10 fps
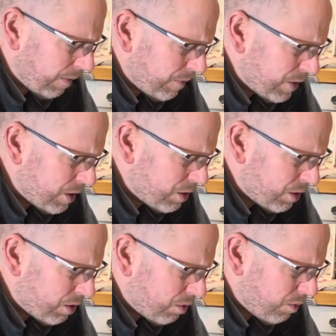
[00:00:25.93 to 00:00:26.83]
Teach
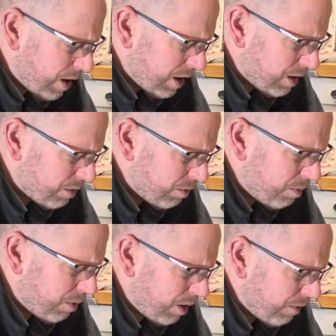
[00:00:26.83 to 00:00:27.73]
us your ways, we
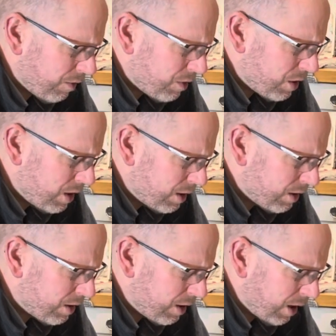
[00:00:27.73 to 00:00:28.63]
pray, for
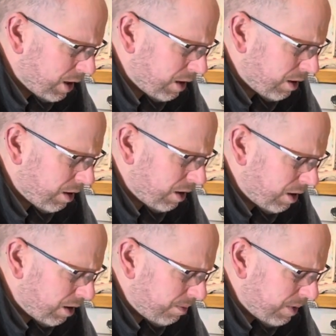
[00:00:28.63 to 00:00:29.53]
Jesus' sake.
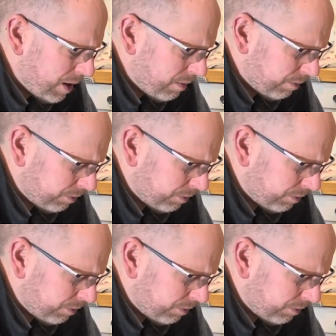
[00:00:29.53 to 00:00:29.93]
Amen.